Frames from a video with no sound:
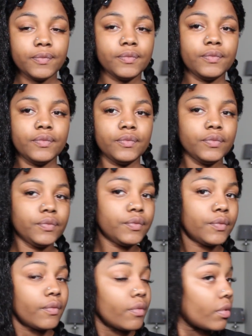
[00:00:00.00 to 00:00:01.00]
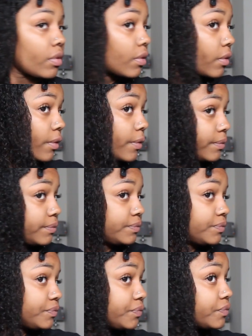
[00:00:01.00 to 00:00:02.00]

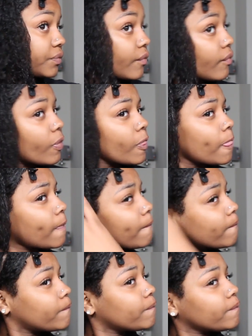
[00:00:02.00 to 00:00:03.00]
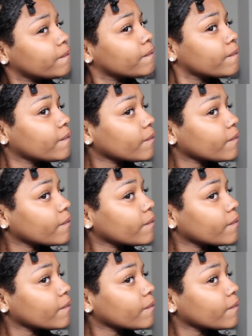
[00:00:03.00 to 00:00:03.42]
[no speech]